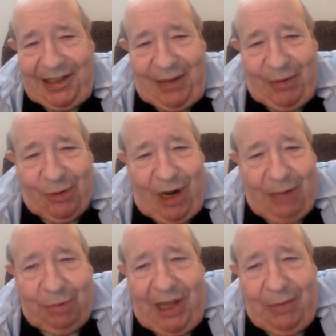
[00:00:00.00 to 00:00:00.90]
Never try
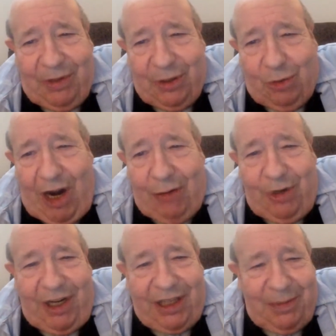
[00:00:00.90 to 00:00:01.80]
to play with a dry
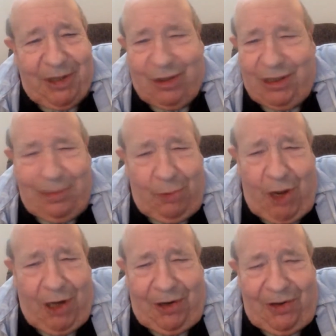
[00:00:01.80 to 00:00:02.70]
reed, especially
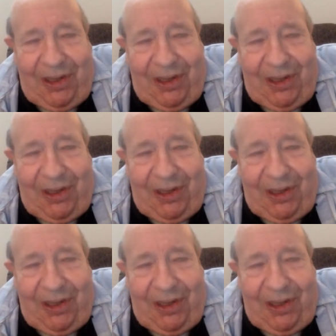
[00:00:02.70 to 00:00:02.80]
soprano.